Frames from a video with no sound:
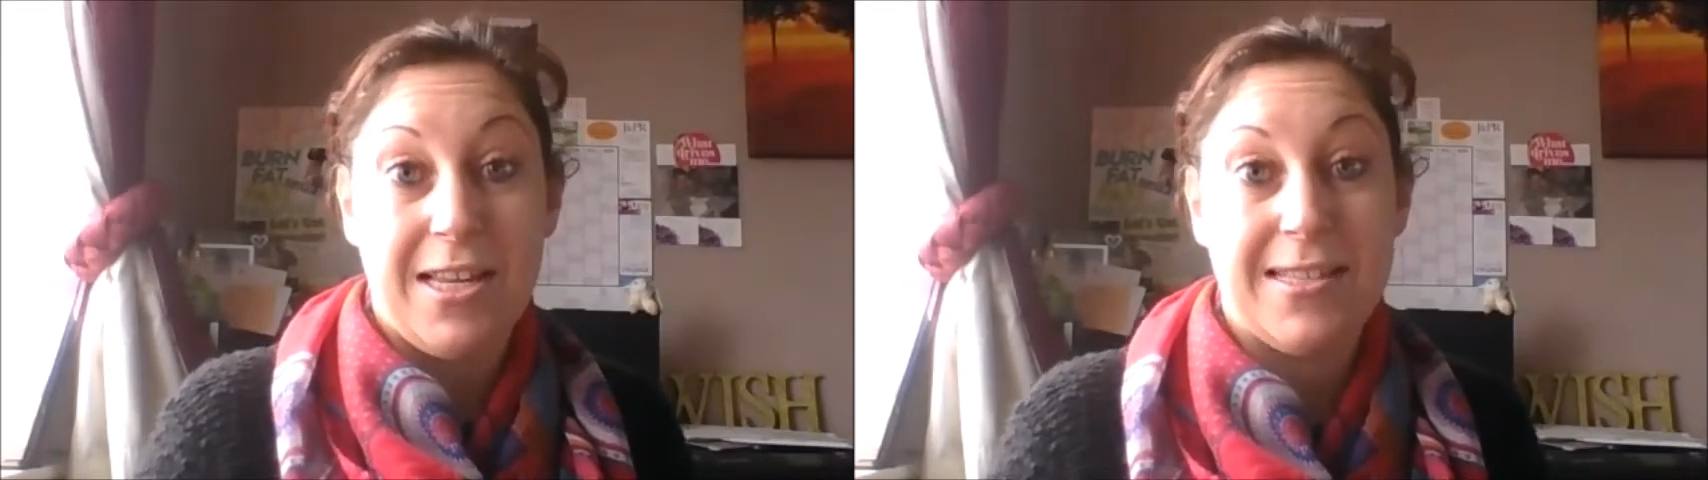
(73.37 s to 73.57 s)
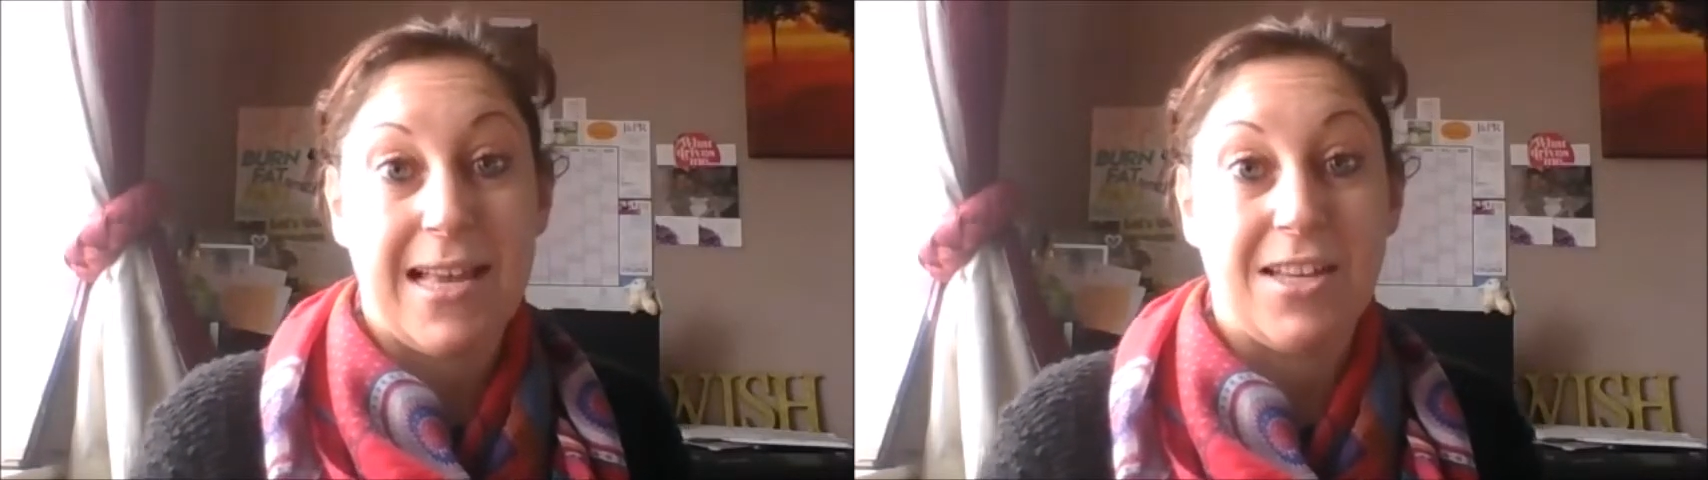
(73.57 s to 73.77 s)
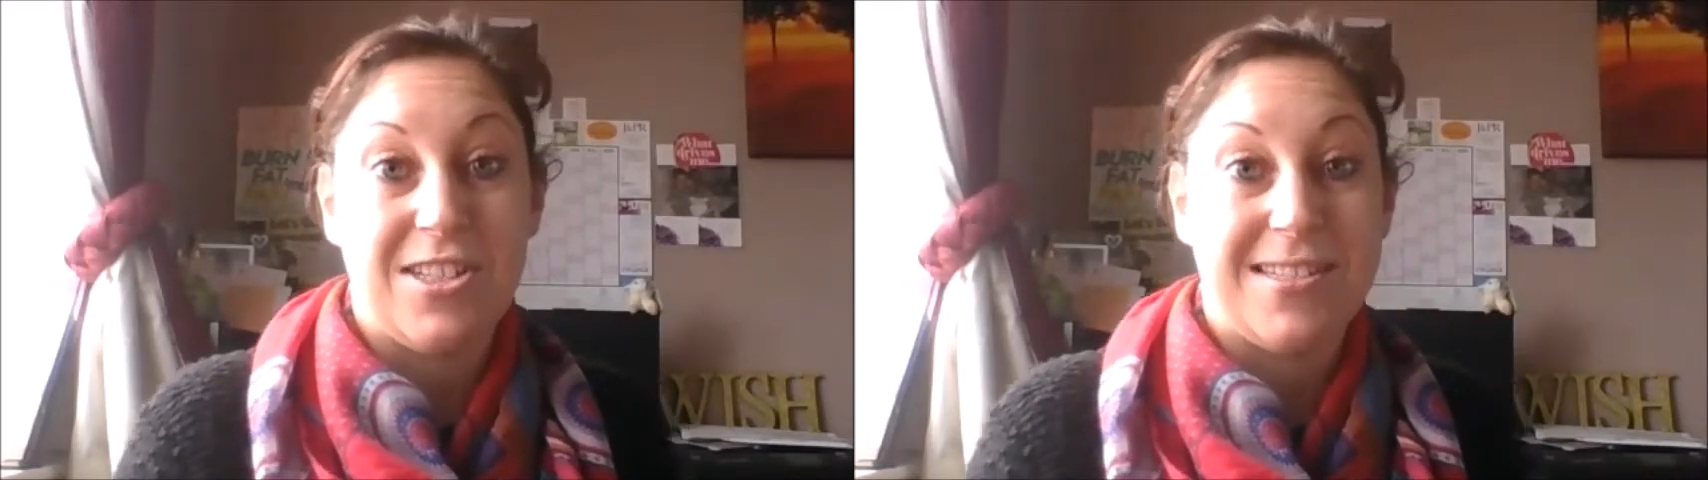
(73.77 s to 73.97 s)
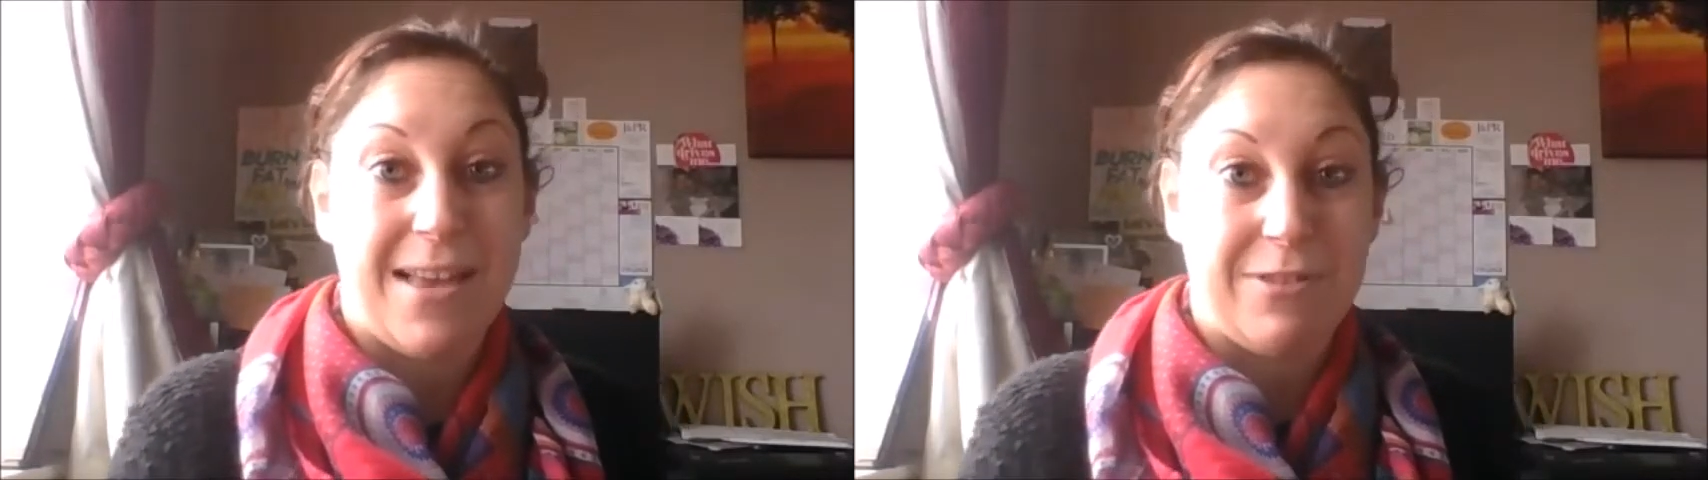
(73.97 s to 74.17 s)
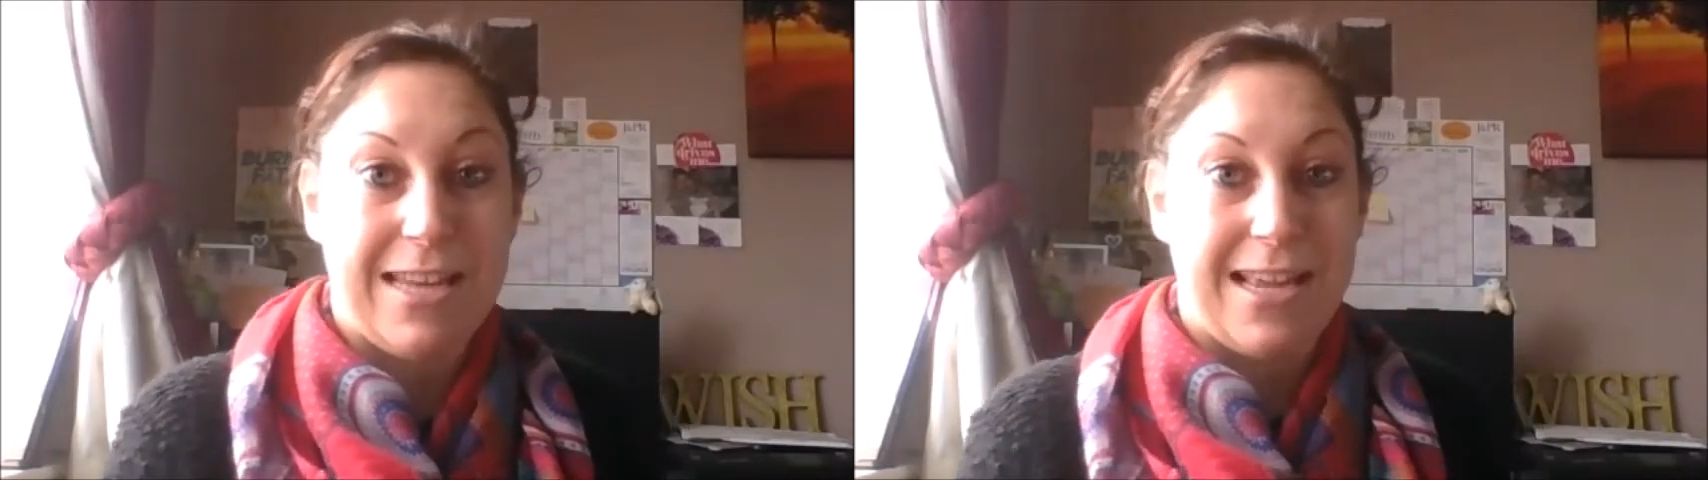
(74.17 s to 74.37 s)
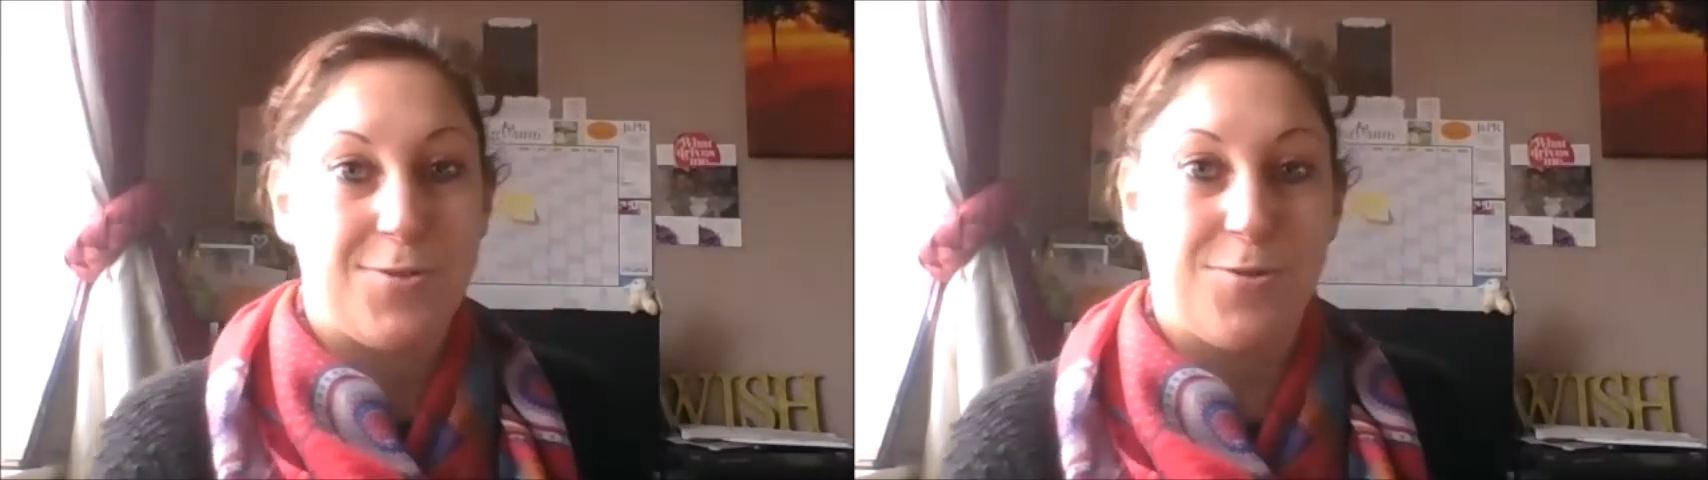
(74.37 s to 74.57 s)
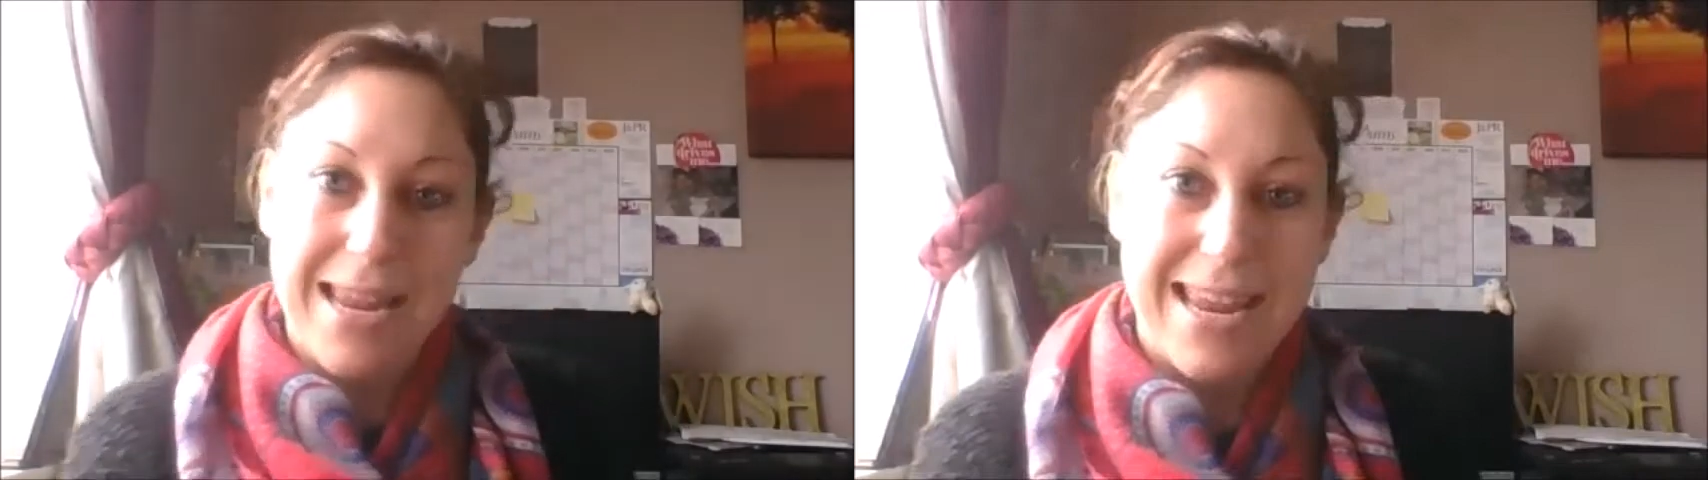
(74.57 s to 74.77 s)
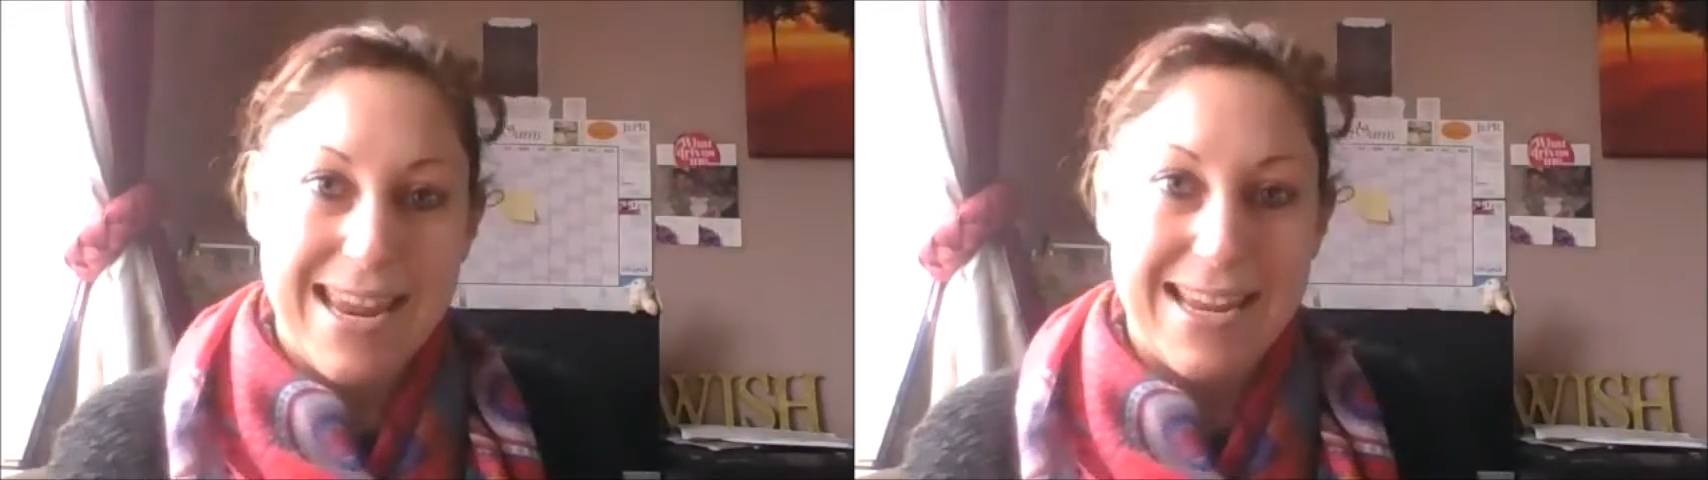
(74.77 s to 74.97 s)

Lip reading: He's actually 7 next week.